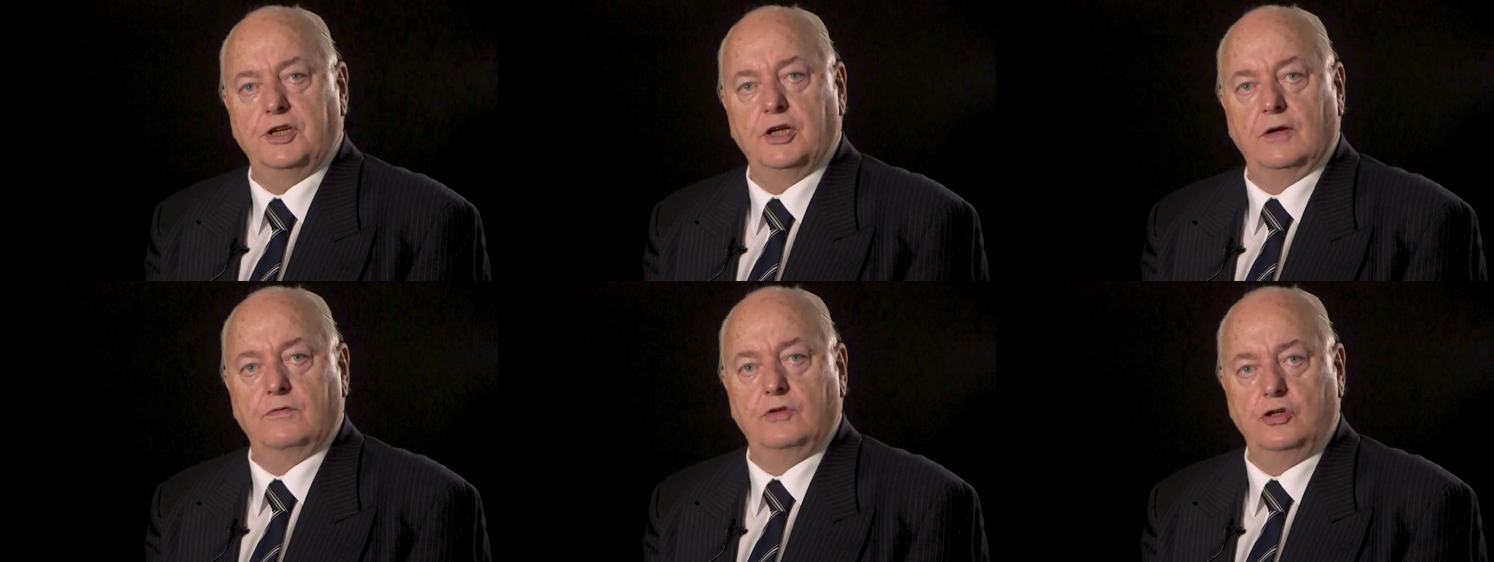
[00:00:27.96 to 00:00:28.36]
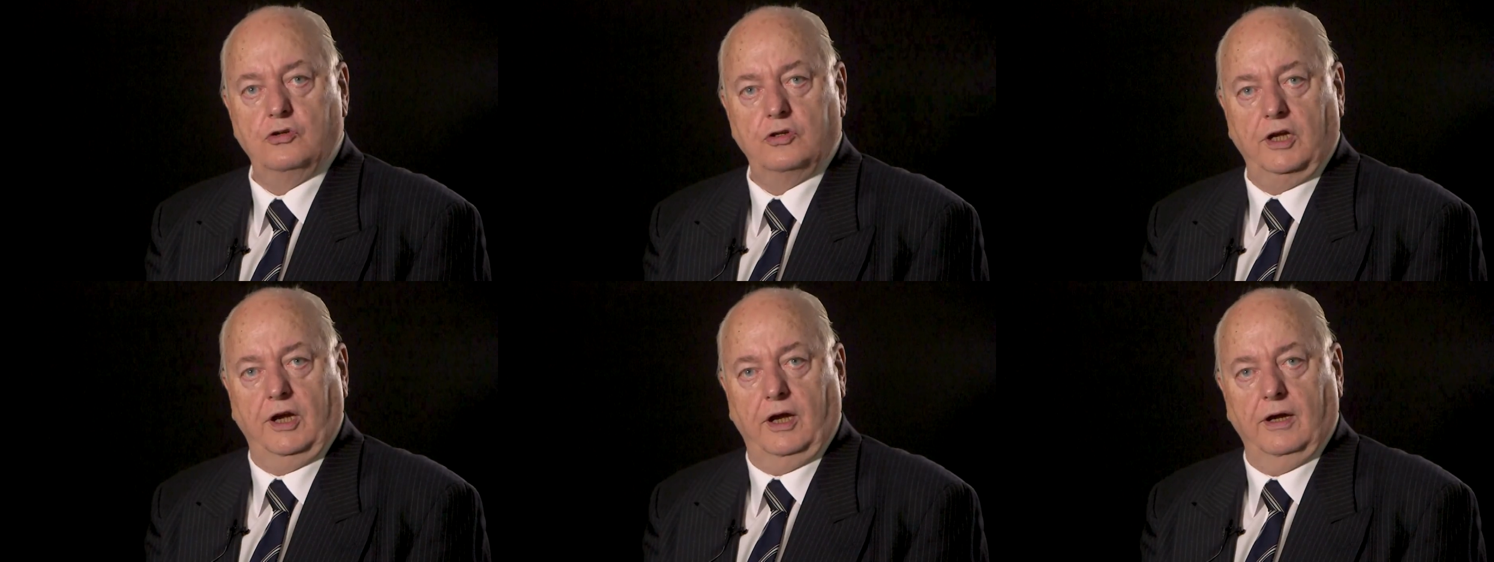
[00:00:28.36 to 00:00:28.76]
day of
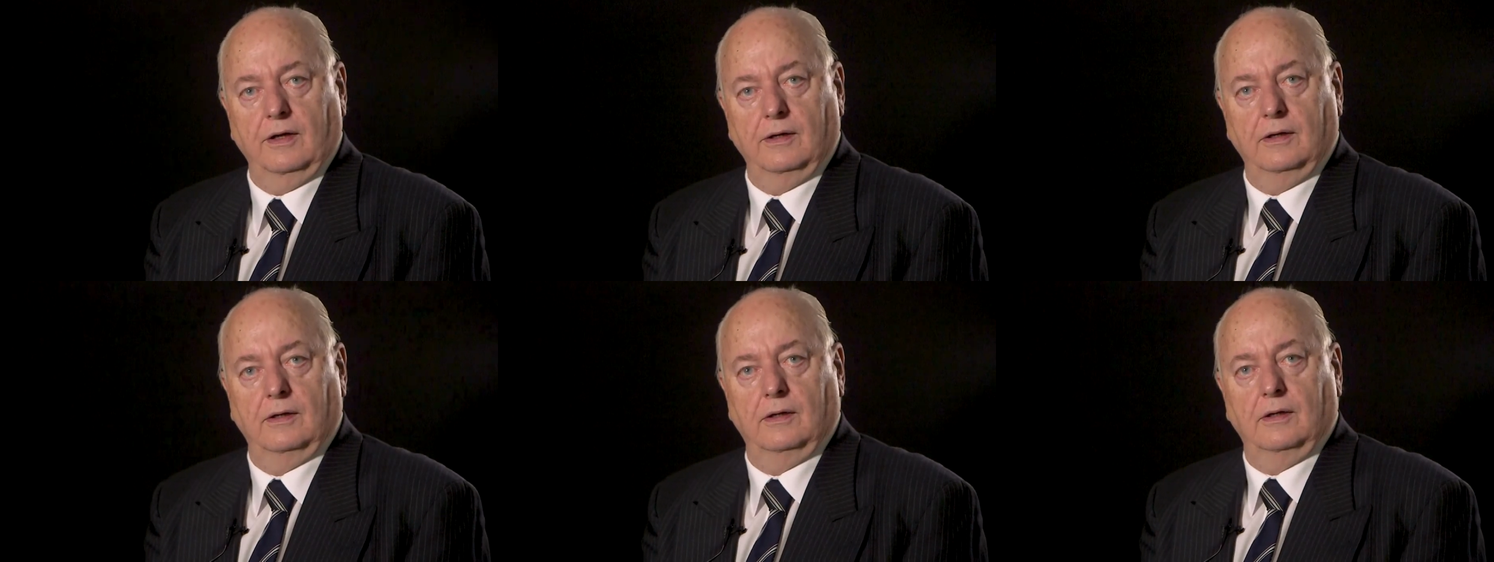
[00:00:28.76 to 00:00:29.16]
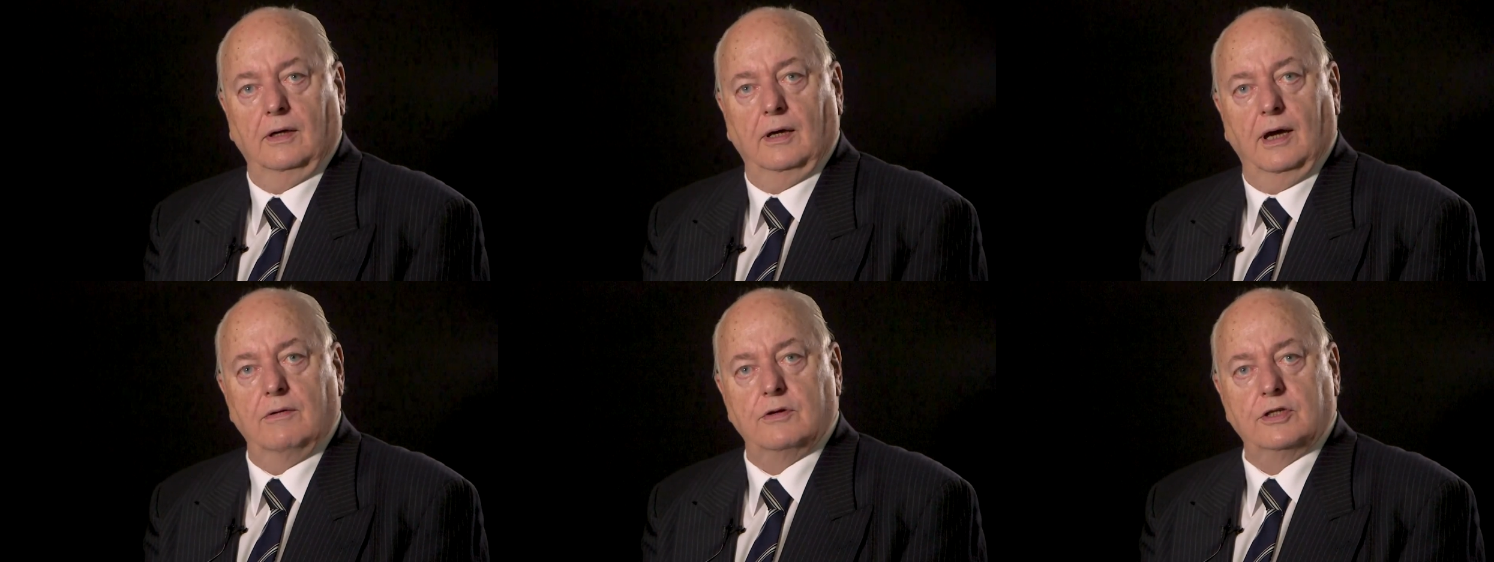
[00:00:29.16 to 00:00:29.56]
duty,
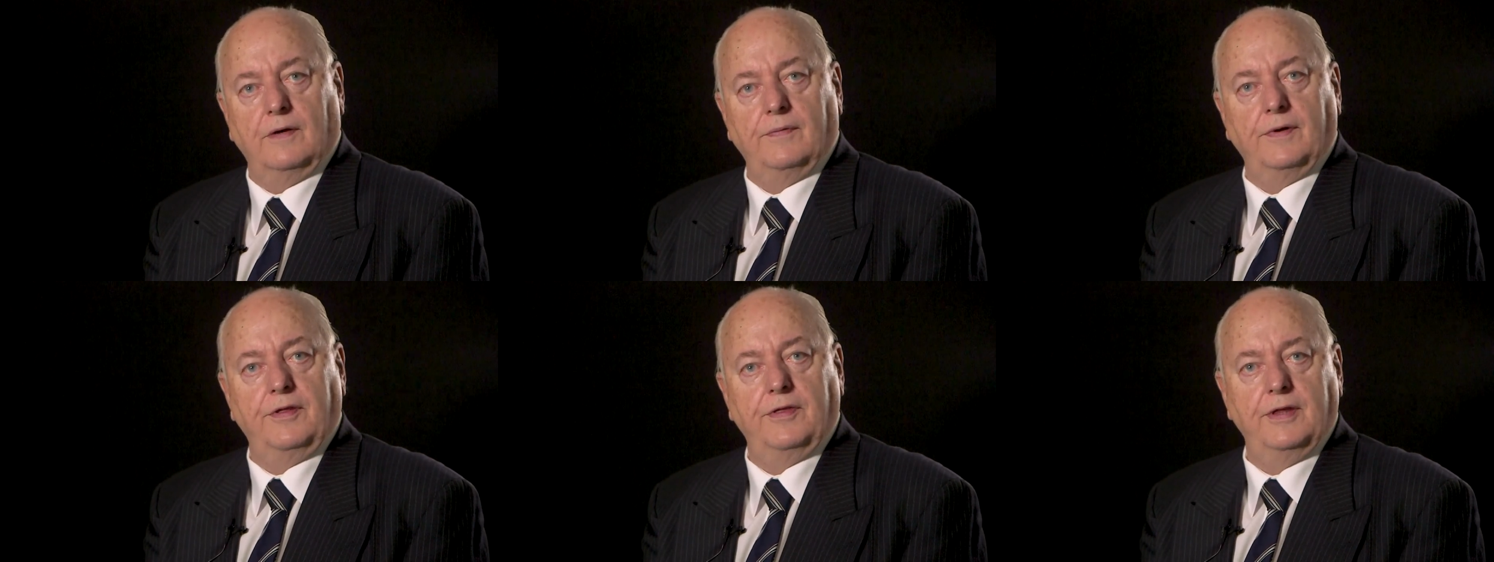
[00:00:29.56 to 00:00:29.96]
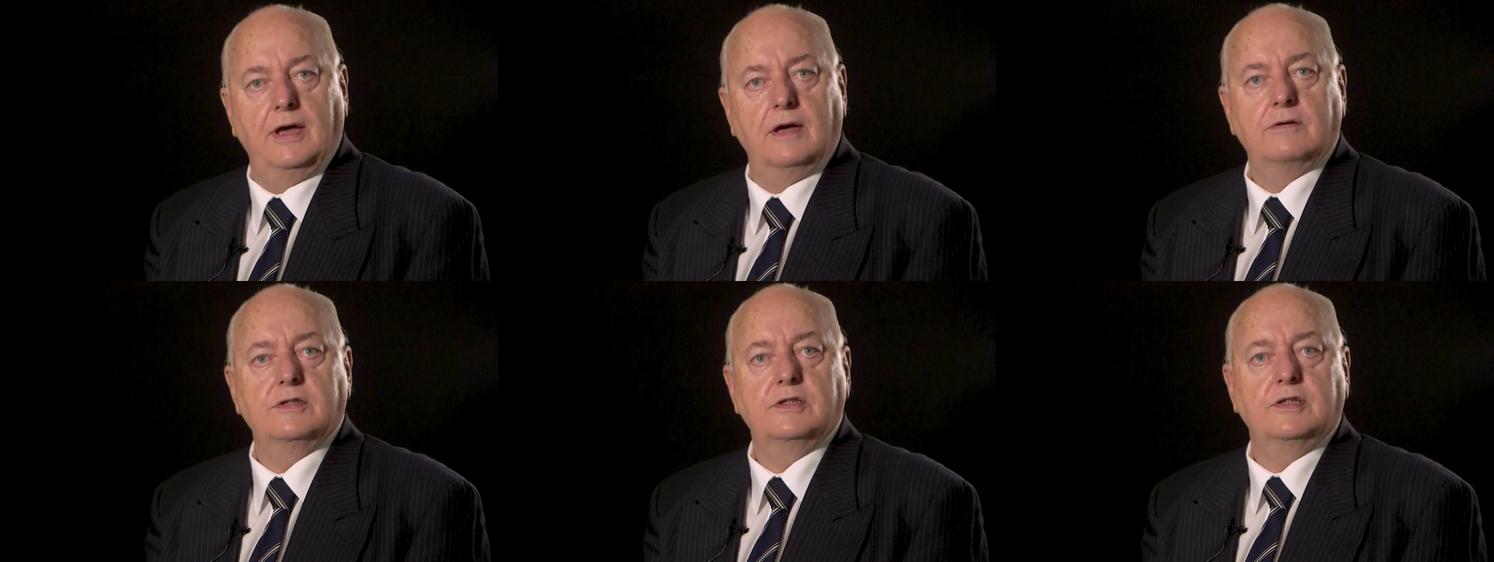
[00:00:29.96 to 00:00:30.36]
I was offered
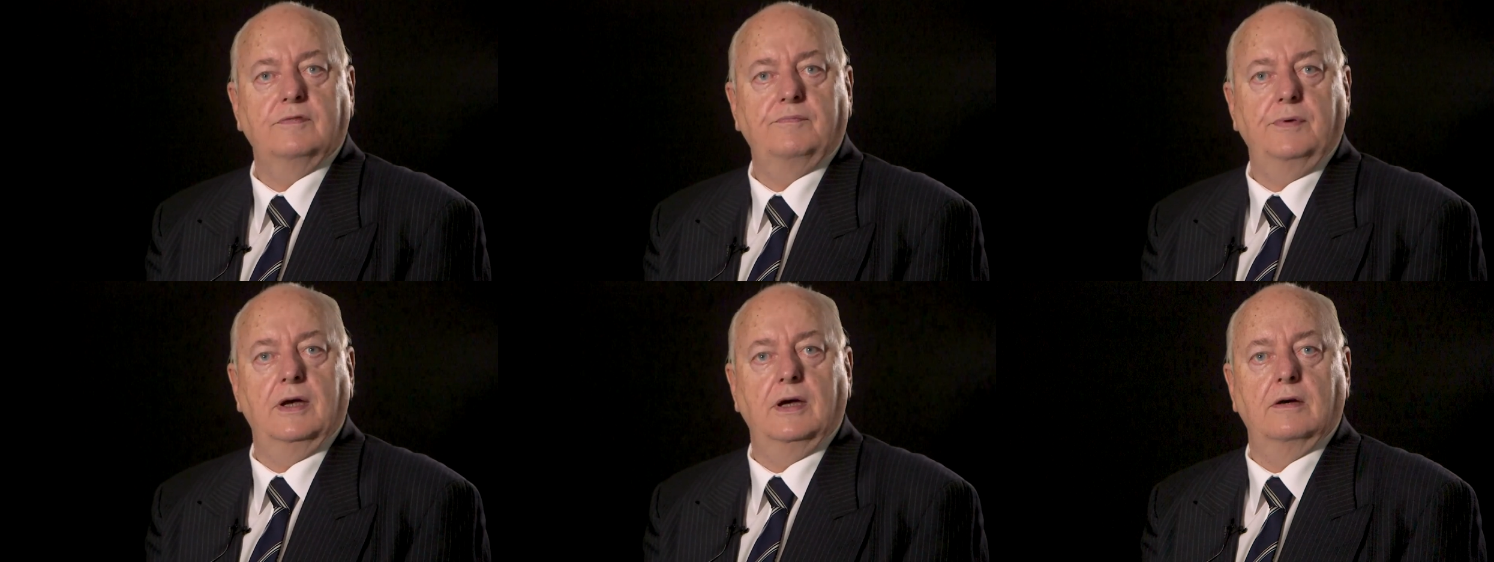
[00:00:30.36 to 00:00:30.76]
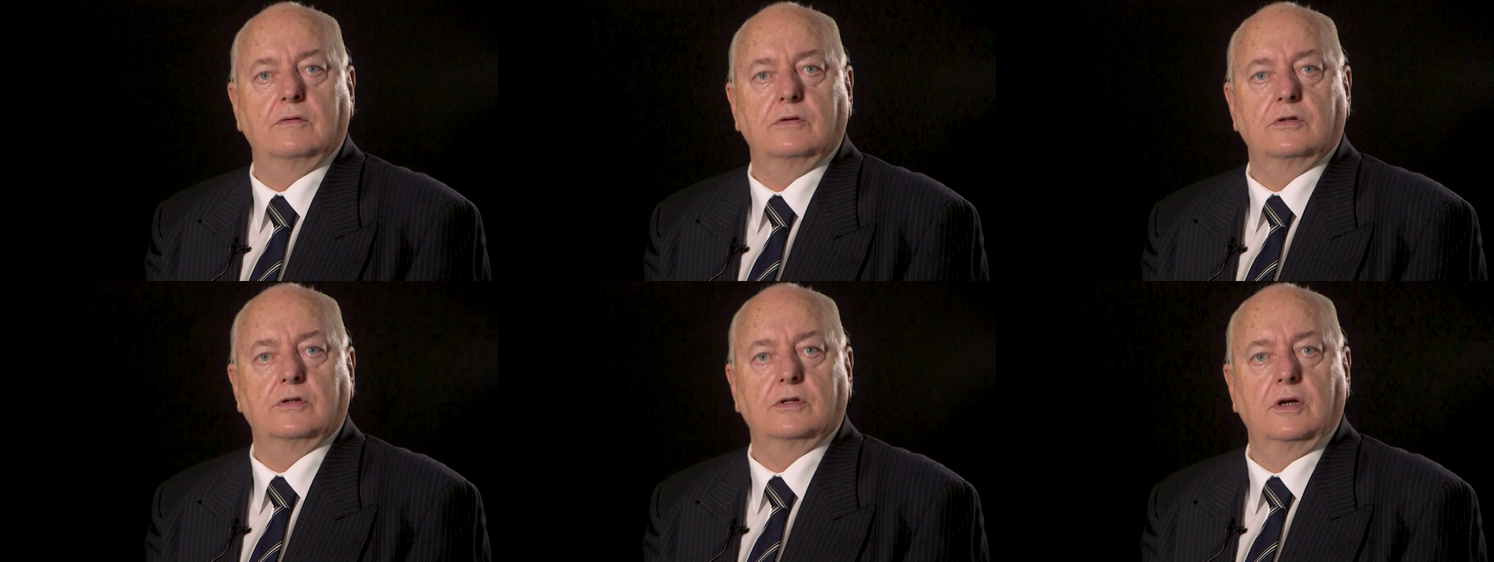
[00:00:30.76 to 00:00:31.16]
thousands of
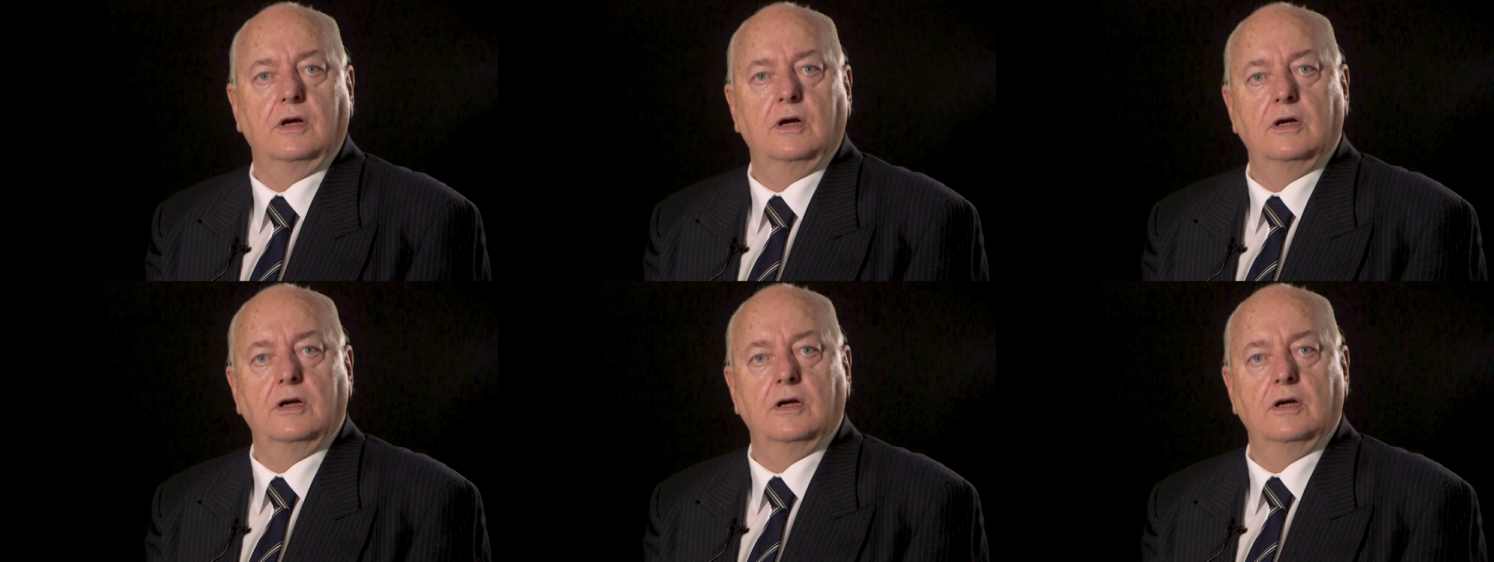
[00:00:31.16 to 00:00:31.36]
pounds